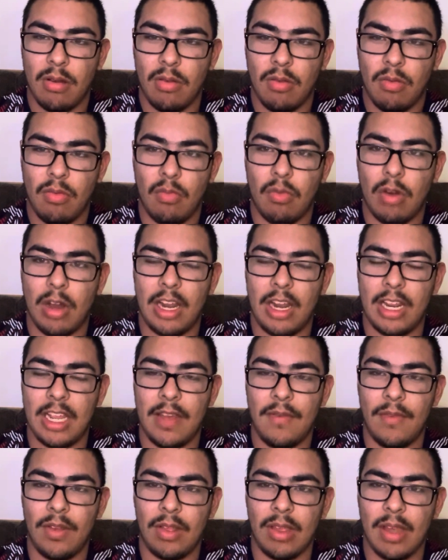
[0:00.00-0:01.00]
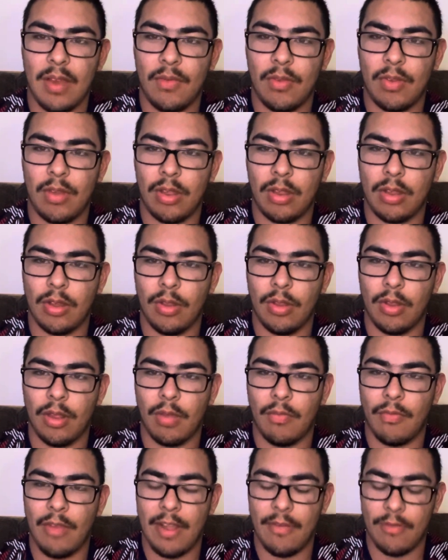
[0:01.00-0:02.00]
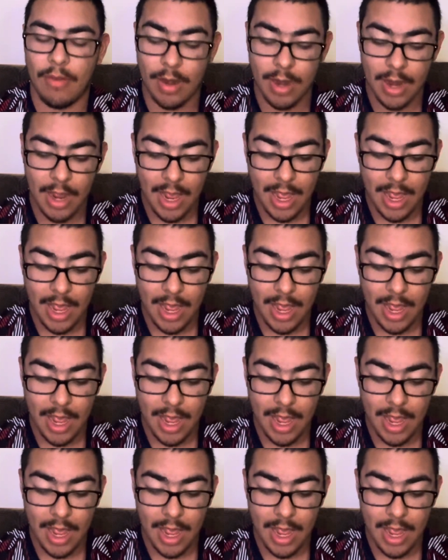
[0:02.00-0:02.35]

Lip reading: Why giving San Francisco this favorite?